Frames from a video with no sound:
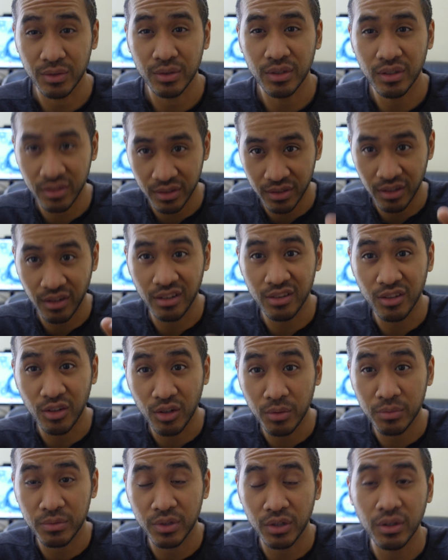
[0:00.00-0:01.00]
You're on
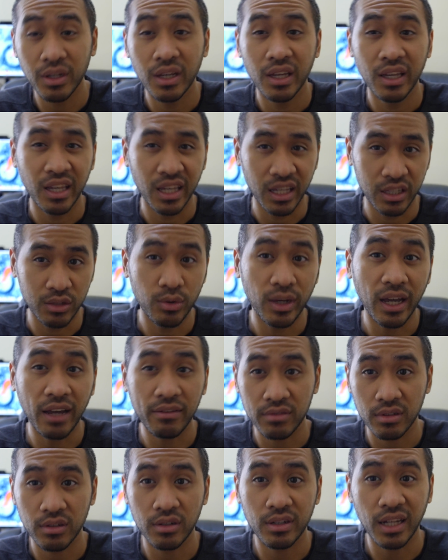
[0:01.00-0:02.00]
the home row, and you
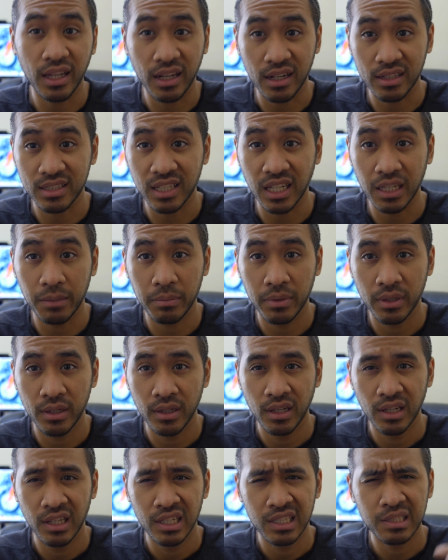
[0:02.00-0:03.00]
have to learn how to type
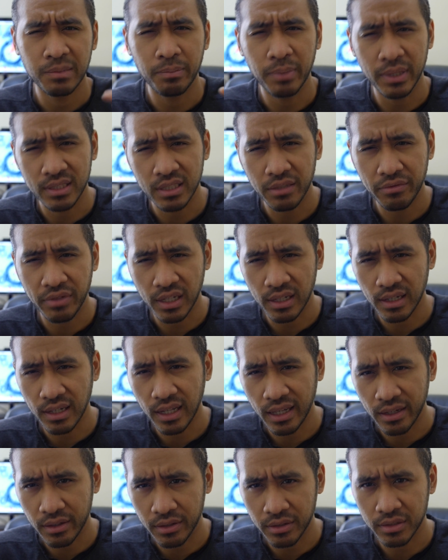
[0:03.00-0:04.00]
specific
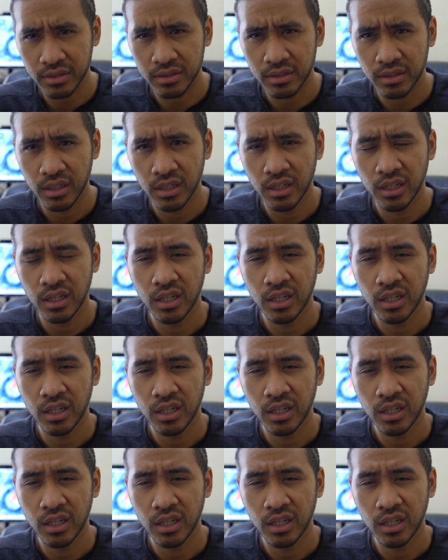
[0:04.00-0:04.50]
letters